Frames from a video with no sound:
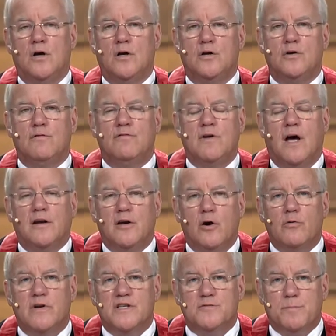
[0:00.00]
you've not
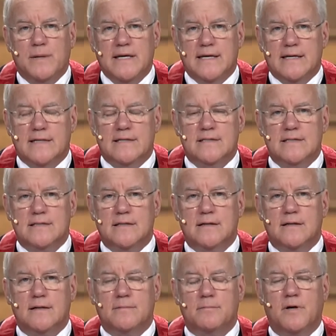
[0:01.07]
known His peace
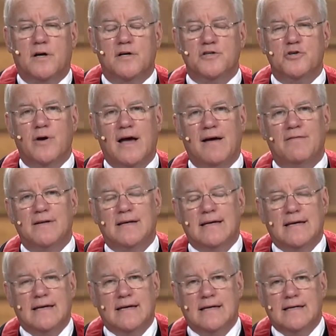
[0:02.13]
because you haven't
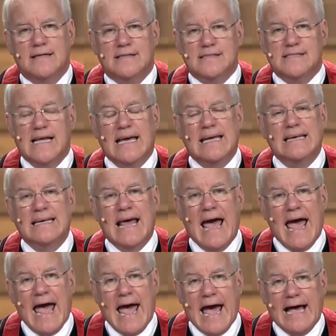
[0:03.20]
stayed and
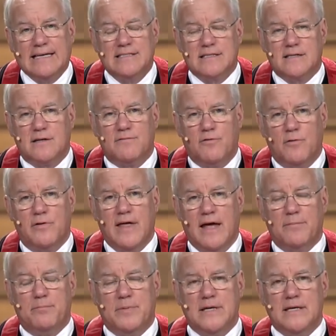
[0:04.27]
asked for
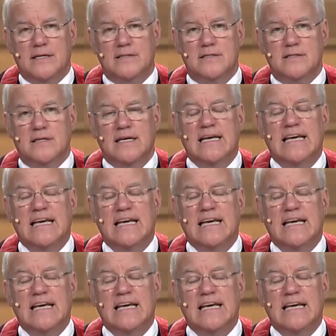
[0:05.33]
that peace.